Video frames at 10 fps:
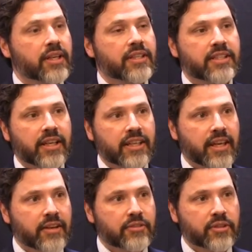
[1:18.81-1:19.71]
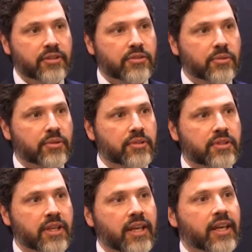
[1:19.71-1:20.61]
psychiatric
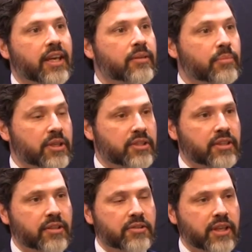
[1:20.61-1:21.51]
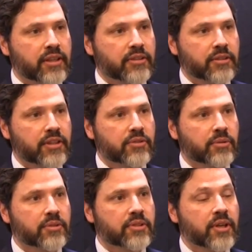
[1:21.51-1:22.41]
disorders, and musculoskeletal
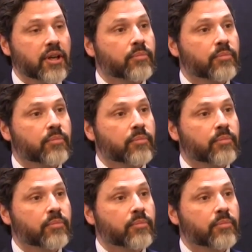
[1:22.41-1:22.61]
disorders,